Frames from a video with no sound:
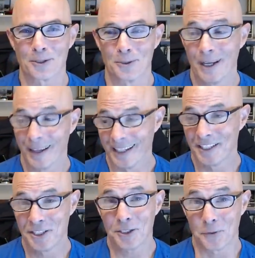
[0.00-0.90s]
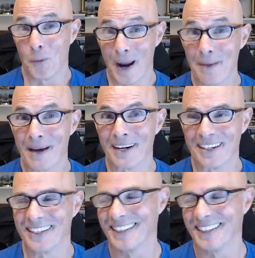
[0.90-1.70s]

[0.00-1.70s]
to. It's just way better.